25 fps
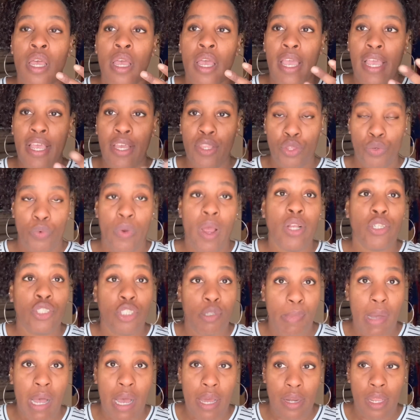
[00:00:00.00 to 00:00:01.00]
and throughout your
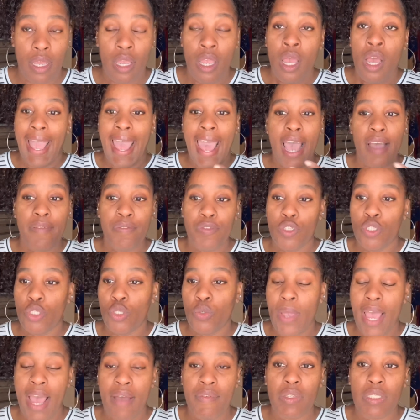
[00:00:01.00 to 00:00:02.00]
body. After you
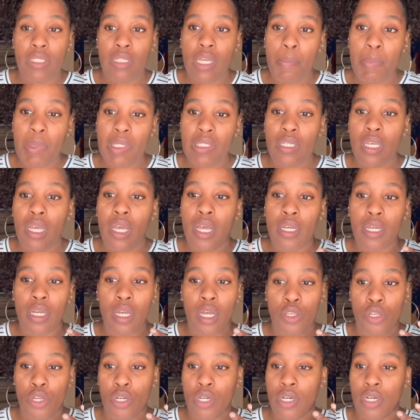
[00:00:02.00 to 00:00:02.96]
have a tummy tuck, you're